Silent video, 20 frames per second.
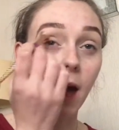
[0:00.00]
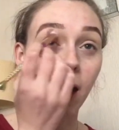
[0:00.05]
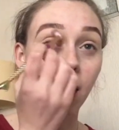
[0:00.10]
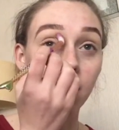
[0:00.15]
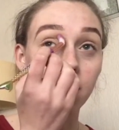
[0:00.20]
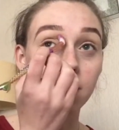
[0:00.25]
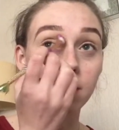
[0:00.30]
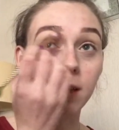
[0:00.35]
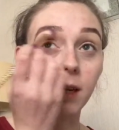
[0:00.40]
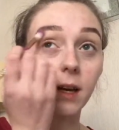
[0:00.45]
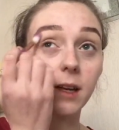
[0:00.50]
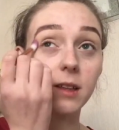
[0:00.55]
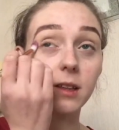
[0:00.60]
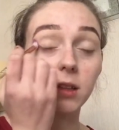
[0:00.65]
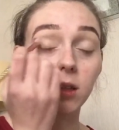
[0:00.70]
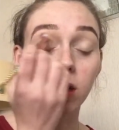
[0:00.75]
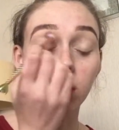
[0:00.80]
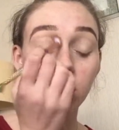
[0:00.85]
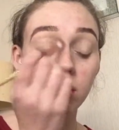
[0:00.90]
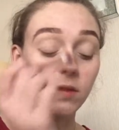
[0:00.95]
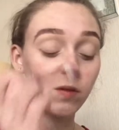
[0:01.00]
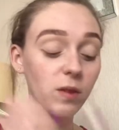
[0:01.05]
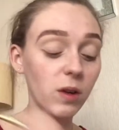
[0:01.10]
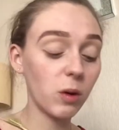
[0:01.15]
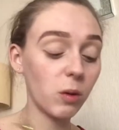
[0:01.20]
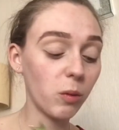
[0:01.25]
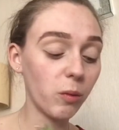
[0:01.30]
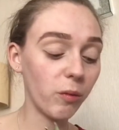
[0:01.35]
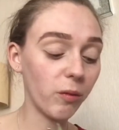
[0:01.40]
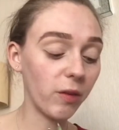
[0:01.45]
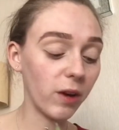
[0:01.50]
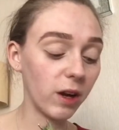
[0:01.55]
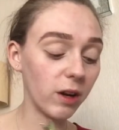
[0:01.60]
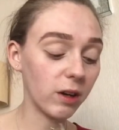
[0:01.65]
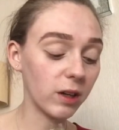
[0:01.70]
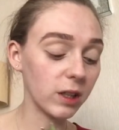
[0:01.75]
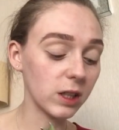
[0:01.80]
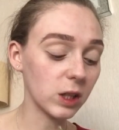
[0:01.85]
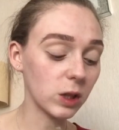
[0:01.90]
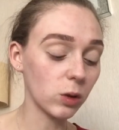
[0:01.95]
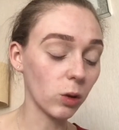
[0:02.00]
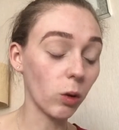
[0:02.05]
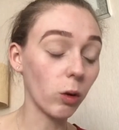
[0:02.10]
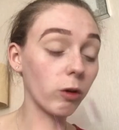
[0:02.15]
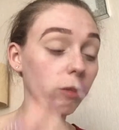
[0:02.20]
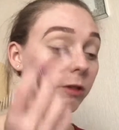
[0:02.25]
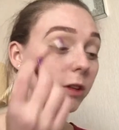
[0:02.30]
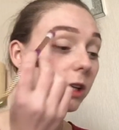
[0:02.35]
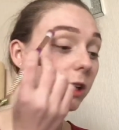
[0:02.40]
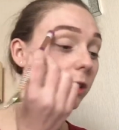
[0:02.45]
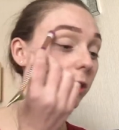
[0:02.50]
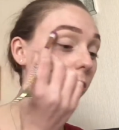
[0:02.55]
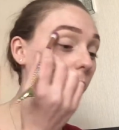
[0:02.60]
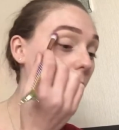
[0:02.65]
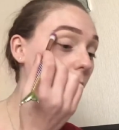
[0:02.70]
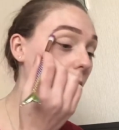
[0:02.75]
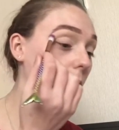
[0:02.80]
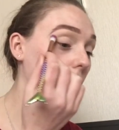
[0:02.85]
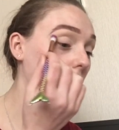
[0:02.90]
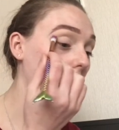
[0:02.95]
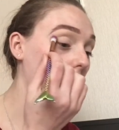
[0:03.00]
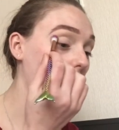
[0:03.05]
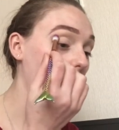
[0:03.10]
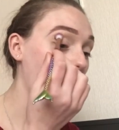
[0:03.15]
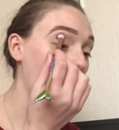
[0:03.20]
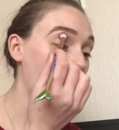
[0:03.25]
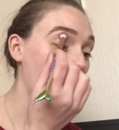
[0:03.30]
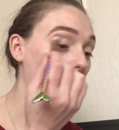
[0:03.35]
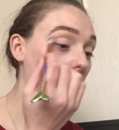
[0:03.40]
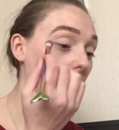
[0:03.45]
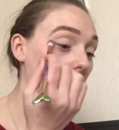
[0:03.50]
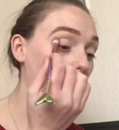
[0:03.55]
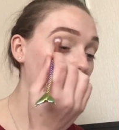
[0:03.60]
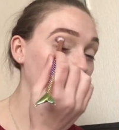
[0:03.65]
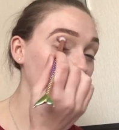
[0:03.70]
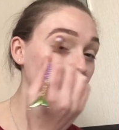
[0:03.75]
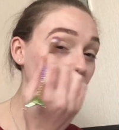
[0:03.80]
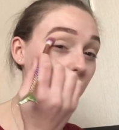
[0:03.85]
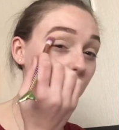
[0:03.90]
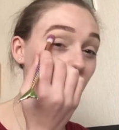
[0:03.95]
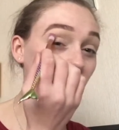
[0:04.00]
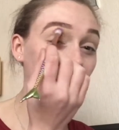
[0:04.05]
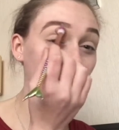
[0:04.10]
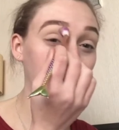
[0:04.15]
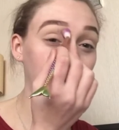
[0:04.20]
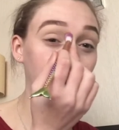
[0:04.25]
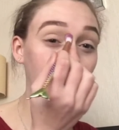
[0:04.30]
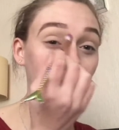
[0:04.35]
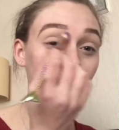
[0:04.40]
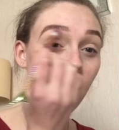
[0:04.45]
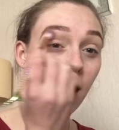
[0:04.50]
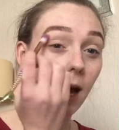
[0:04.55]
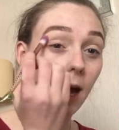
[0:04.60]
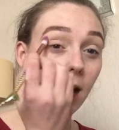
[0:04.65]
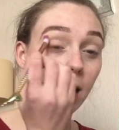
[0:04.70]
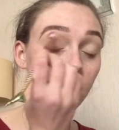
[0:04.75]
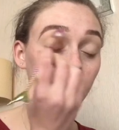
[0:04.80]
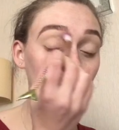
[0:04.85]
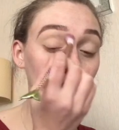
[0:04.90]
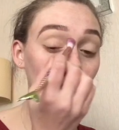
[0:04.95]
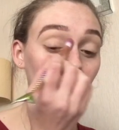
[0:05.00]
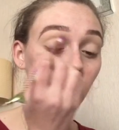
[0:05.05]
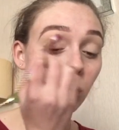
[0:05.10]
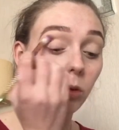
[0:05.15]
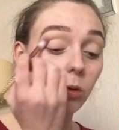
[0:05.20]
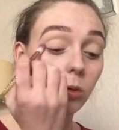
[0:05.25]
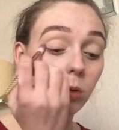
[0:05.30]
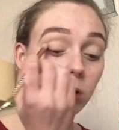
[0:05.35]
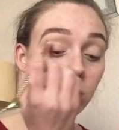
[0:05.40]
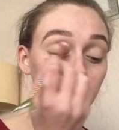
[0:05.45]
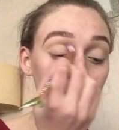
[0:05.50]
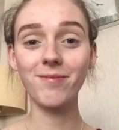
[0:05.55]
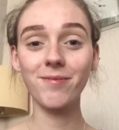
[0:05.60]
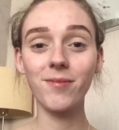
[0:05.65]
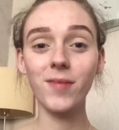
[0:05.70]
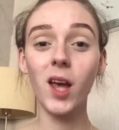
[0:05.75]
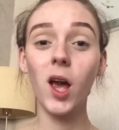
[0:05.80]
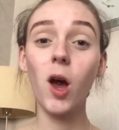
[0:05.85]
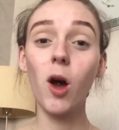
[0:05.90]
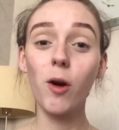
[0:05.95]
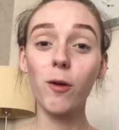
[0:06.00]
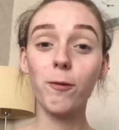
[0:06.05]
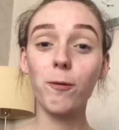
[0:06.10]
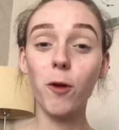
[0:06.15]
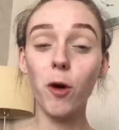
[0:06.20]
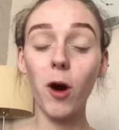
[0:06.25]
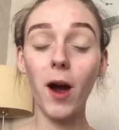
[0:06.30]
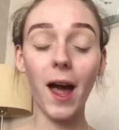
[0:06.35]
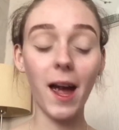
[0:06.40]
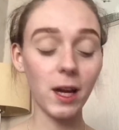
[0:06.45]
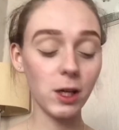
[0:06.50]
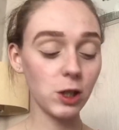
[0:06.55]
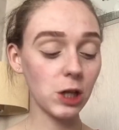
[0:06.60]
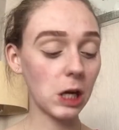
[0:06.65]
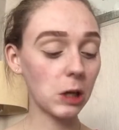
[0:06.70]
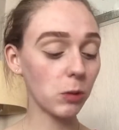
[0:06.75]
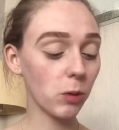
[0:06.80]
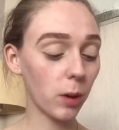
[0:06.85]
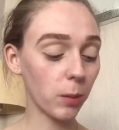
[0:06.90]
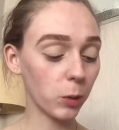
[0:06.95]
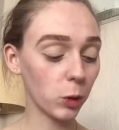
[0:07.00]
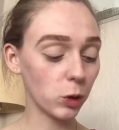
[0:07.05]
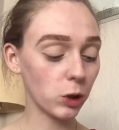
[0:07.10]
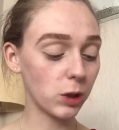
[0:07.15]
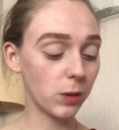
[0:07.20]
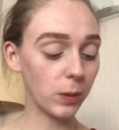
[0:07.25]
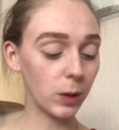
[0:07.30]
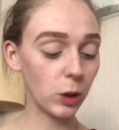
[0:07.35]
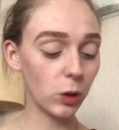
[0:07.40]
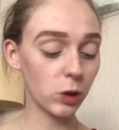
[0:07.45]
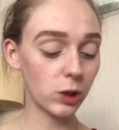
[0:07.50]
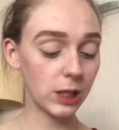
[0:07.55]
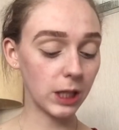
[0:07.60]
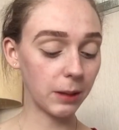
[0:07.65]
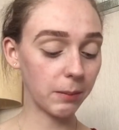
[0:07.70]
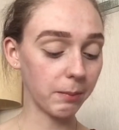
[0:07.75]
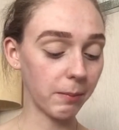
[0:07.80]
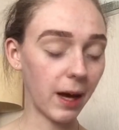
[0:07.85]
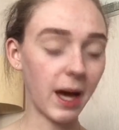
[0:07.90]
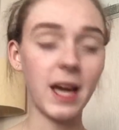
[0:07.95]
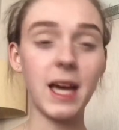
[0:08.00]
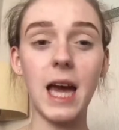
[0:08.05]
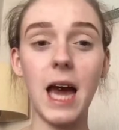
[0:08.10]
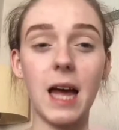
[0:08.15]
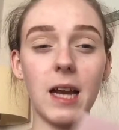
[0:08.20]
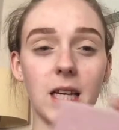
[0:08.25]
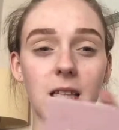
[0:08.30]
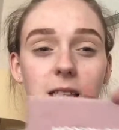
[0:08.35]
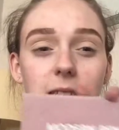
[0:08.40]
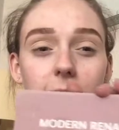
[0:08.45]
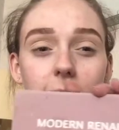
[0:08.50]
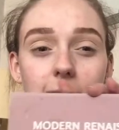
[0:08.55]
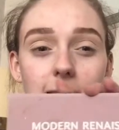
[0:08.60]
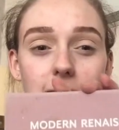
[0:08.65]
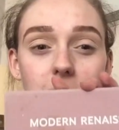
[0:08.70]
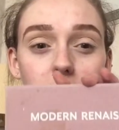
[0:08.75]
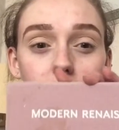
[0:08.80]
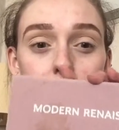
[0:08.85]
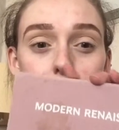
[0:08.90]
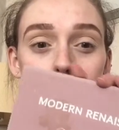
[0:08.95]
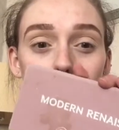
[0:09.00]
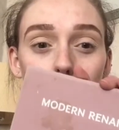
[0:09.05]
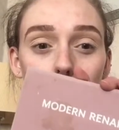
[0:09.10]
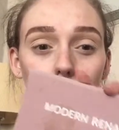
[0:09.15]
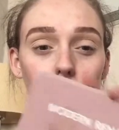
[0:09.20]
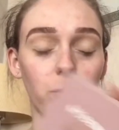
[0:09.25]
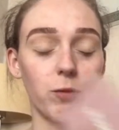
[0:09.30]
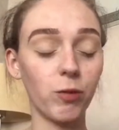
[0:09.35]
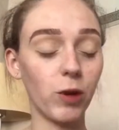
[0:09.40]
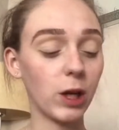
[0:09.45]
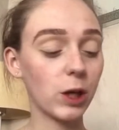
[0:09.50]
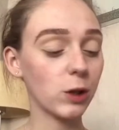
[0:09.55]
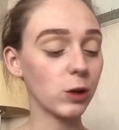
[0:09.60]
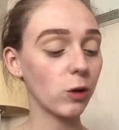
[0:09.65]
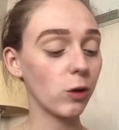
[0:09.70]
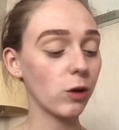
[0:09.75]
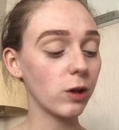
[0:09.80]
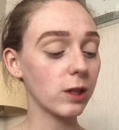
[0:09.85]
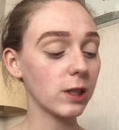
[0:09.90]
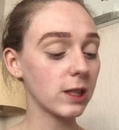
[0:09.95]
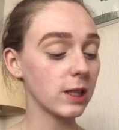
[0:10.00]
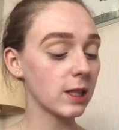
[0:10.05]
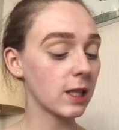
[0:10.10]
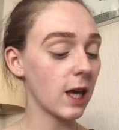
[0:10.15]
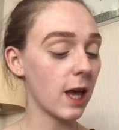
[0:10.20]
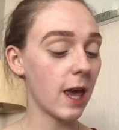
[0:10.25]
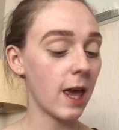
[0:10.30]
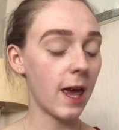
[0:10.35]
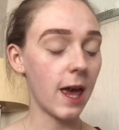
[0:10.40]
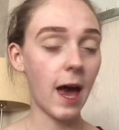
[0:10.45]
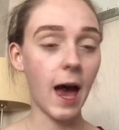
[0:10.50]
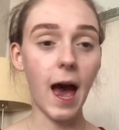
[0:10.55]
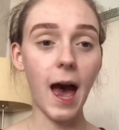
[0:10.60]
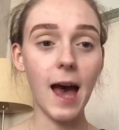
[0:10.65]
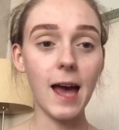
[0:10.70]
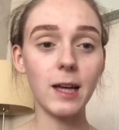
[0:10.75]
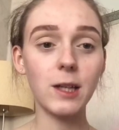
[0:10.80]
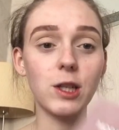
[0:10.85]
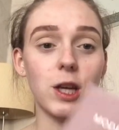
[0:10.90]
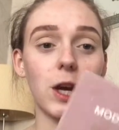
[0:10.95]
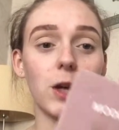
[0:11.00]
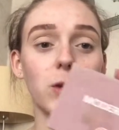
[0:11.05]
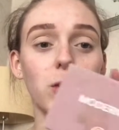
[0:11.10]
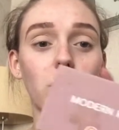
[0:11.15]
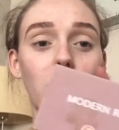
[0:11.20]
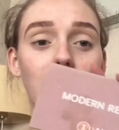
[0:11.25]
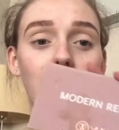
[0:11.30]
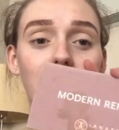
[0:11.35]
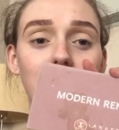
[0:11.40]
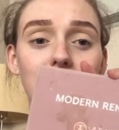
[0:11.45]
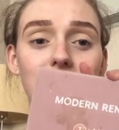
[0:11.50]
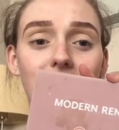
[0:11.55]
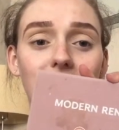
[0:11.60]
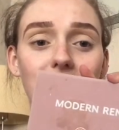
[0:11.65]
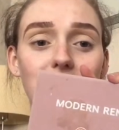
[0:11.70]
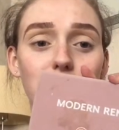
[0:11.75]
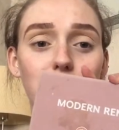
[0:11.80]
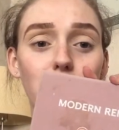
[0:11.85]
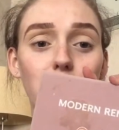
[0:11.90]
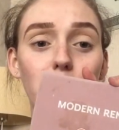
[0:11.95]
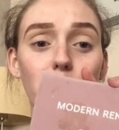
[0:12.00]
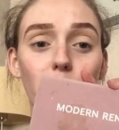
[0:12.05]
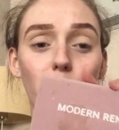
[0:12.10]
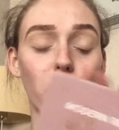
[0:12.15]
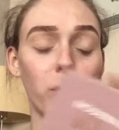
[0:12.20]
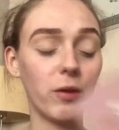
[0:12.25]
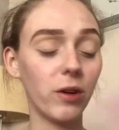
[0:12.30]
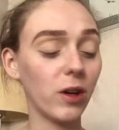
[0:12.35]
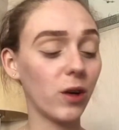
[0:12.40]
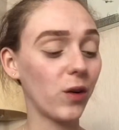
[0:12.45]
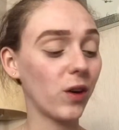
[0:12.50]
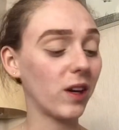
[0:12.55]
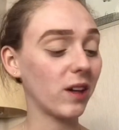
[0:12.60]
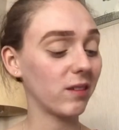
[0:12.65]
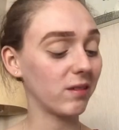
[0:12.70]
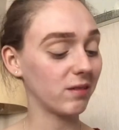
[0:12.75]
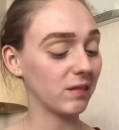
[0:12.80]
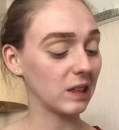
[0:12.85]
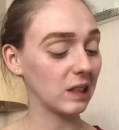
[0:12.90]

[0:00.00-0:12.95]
and it does feel very soft. It's not jaggy at all. For eyeshadow, I'm going to be using my Anastasia Modern Renaissance eyeshadow, and I spilled coffee on it